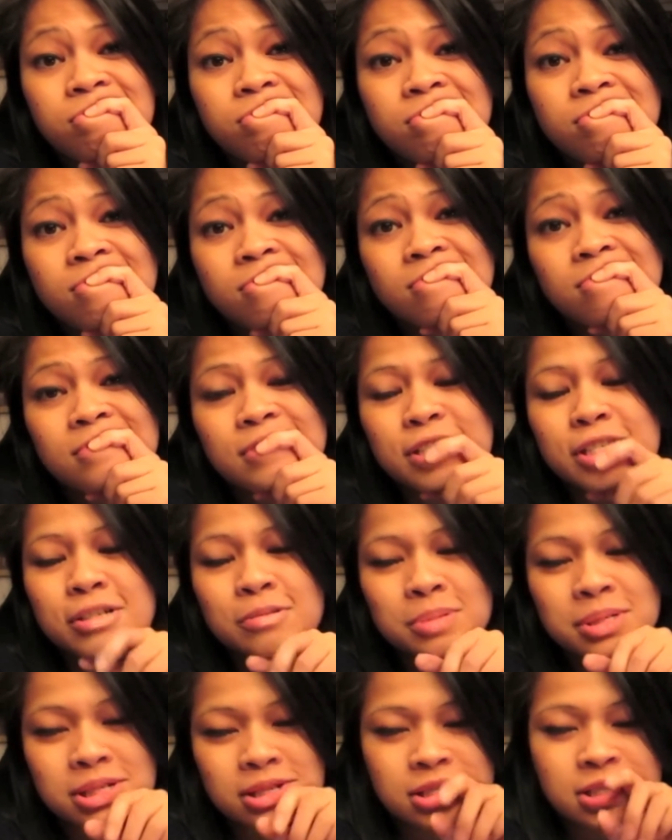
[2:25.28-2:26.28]
night of the week? Oh
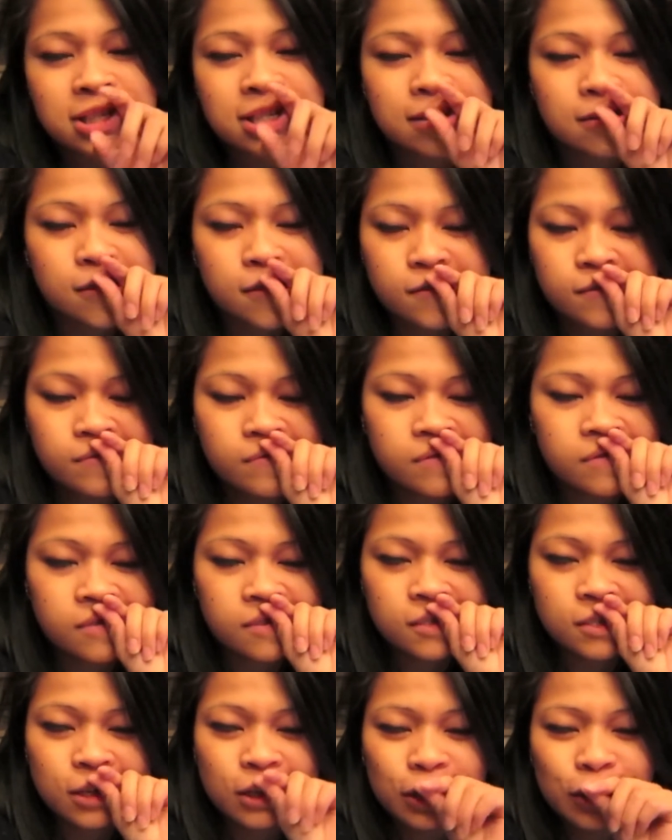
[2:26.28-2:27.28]
my god, no.
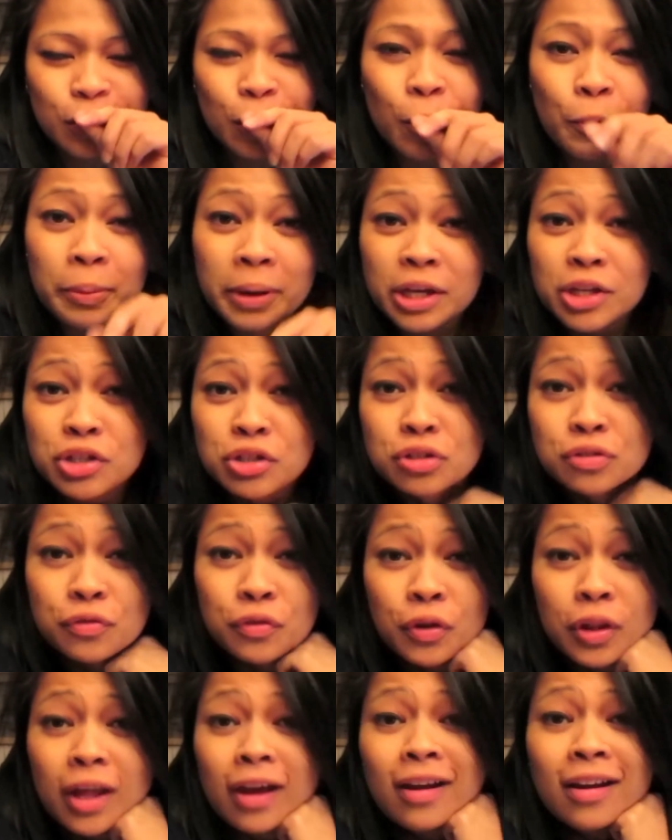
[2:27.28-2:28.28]
Uh, like no patience no
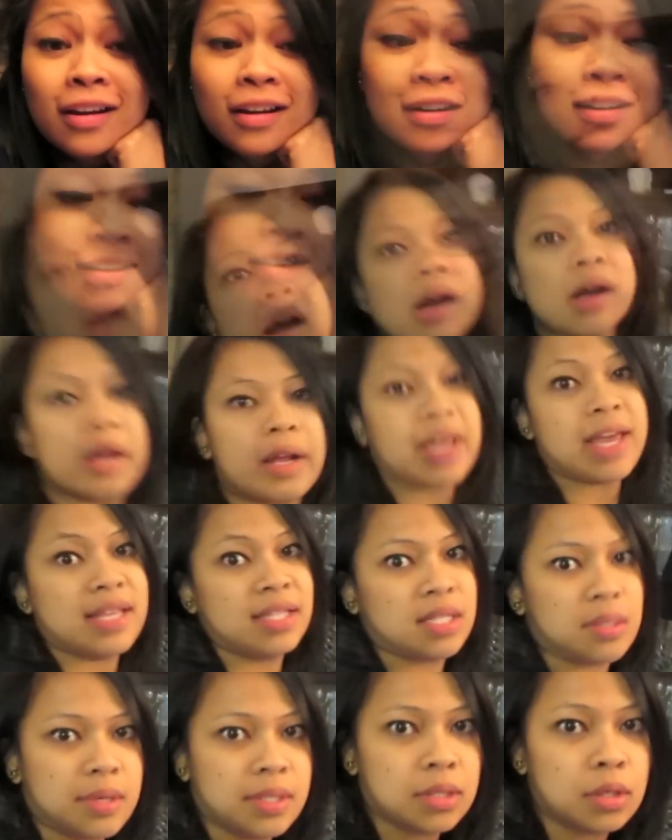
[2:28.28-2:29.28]
for that. Okay,
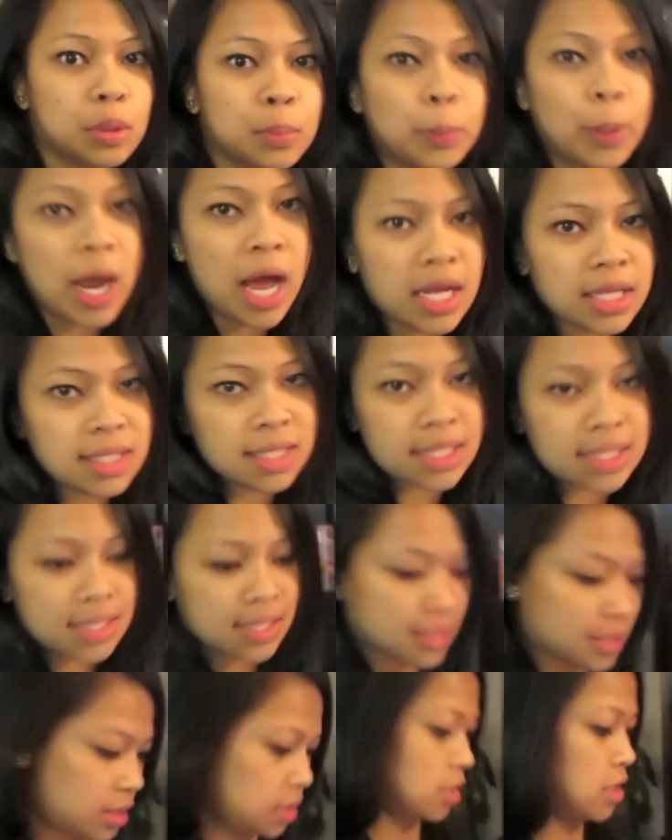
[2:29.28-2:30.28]
so I told Brad since
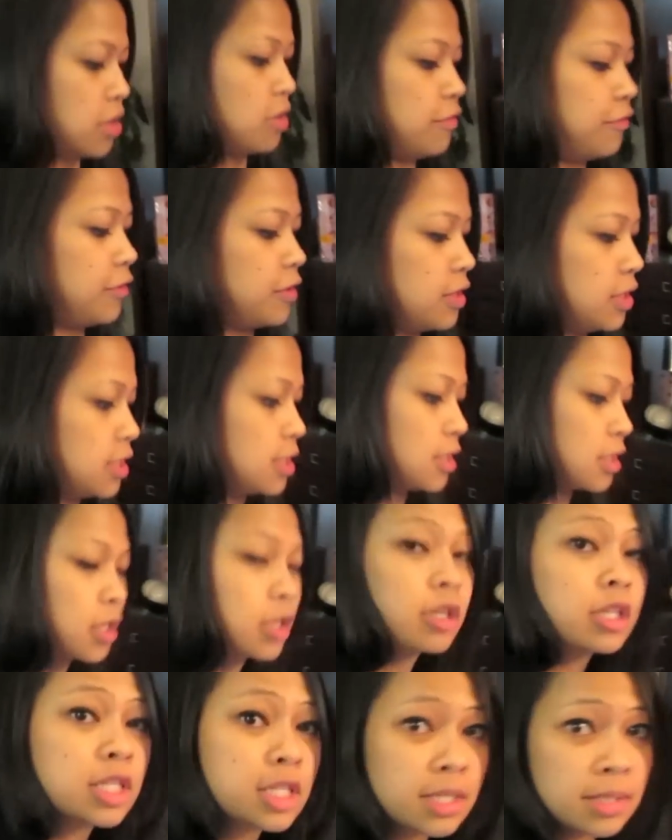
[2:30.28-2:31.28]
this is our first
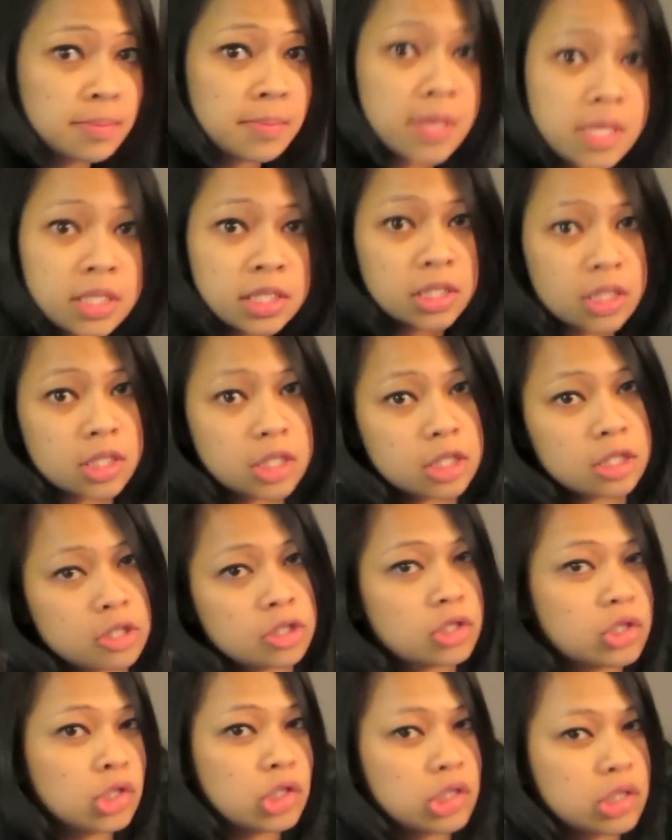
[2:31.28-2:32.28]
Christmas
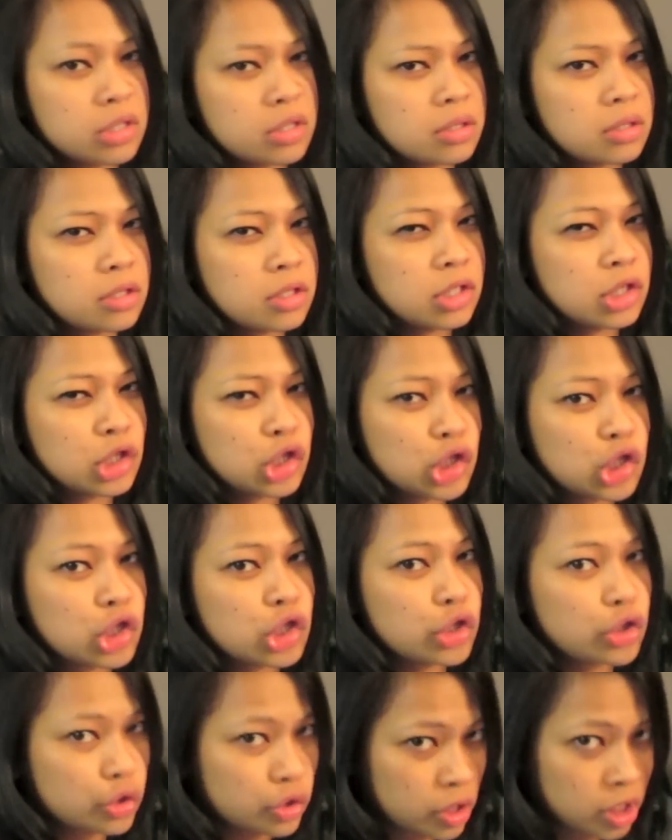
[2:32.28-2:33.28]

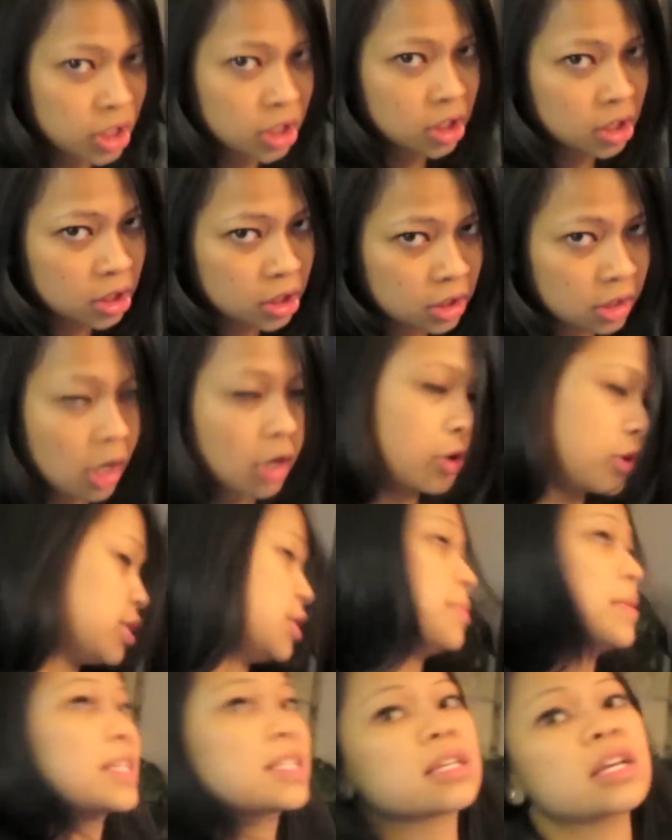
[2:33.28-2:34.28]
tree, not
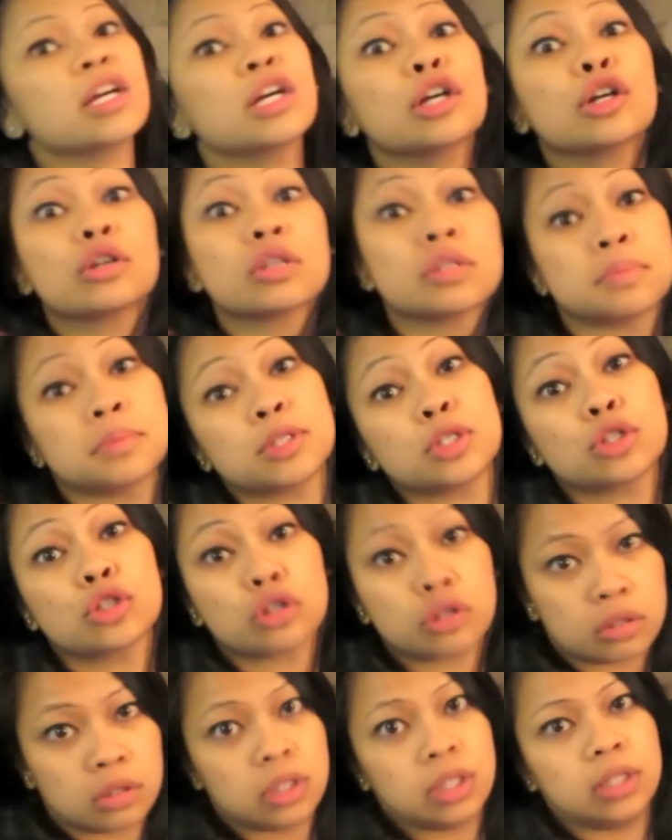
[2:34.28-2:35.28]
Christmas, Christmas
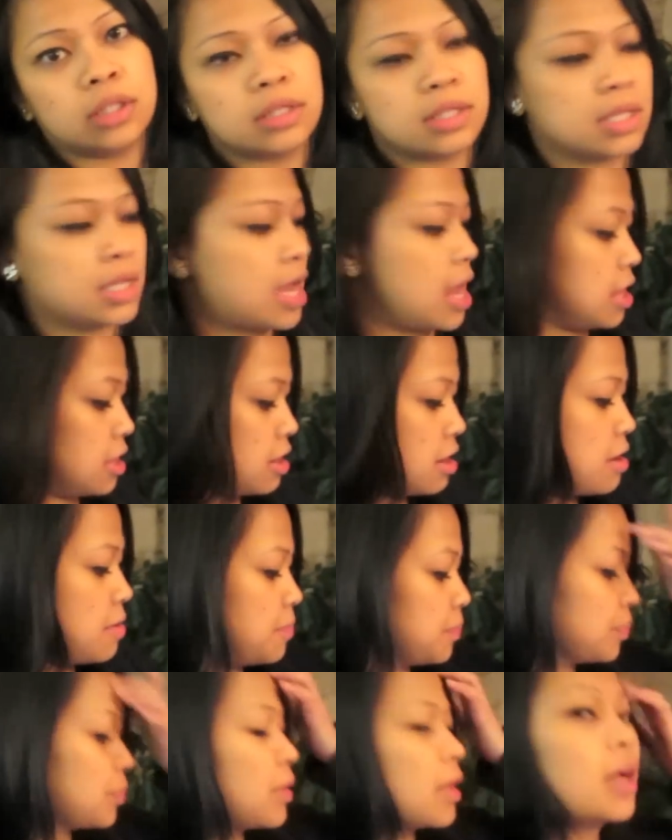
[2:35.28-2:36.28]
tree together,
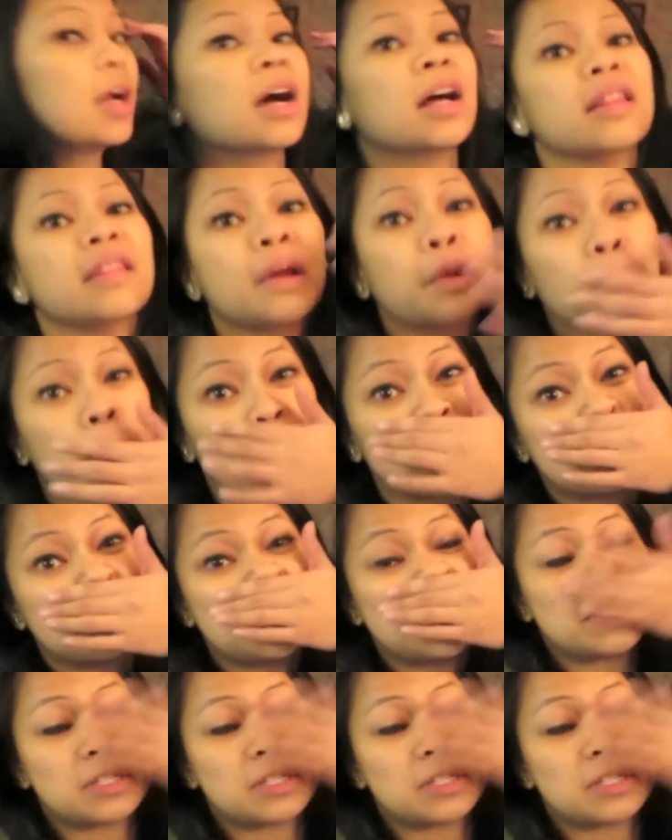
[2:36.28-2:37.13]
that we're going to be